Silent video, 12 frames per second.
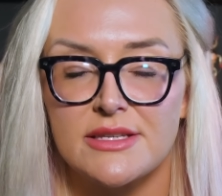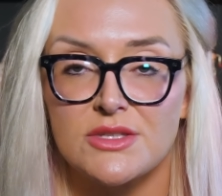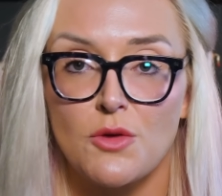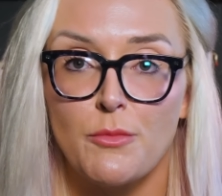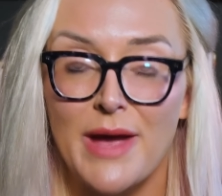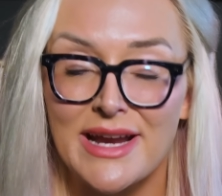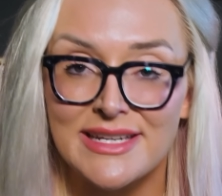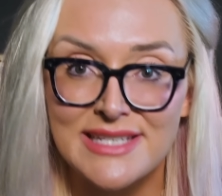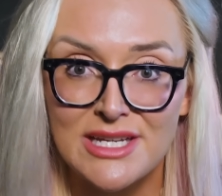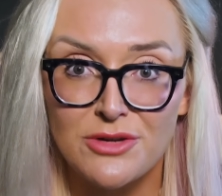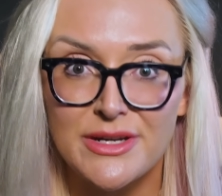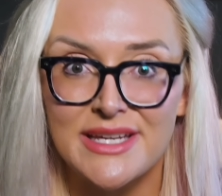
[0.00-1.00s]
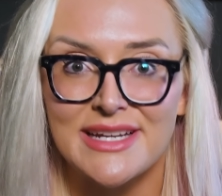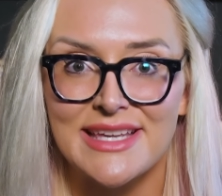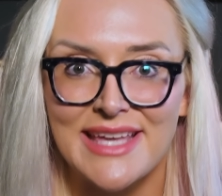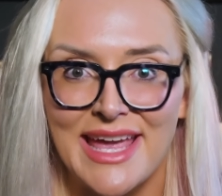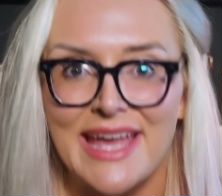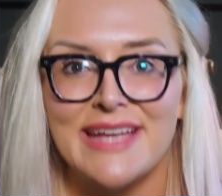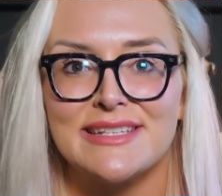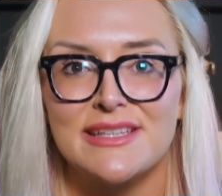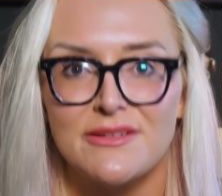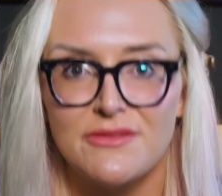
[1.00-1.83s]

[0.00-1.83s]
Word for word: so bacteria can't